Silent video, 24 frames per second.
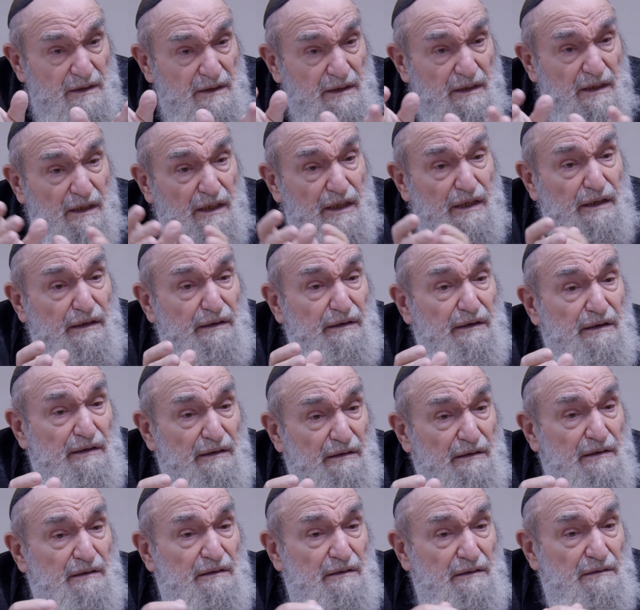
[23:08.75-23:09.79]
he
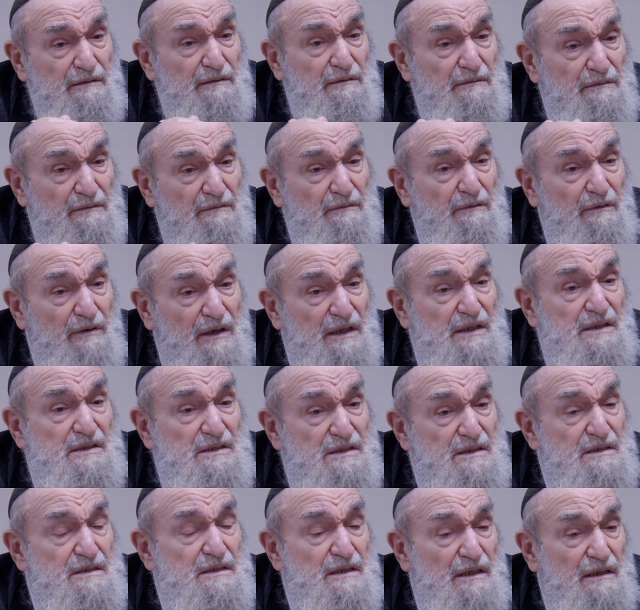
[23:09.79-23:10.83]

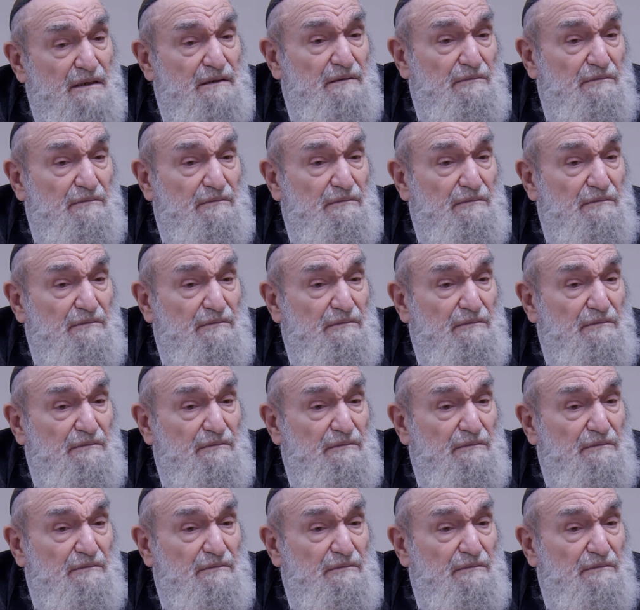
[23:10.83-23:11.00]
was, uh,